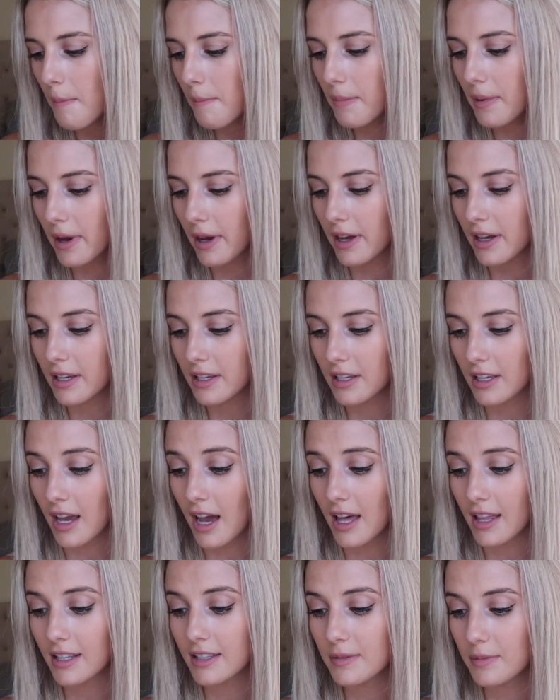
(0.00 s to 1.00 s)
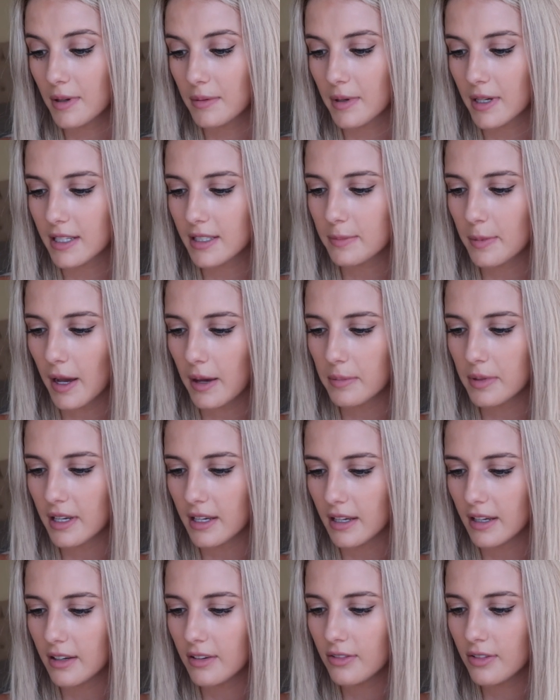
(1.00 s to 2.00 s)
But yeah, that's my biggest pet
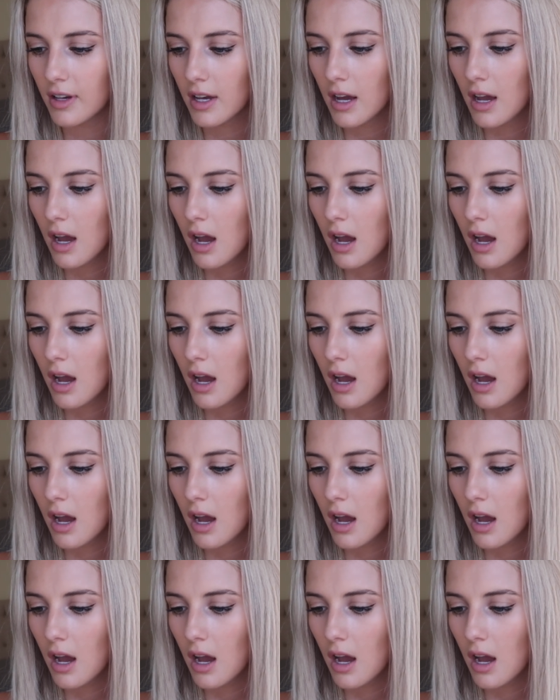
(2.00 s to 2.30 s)
peeve.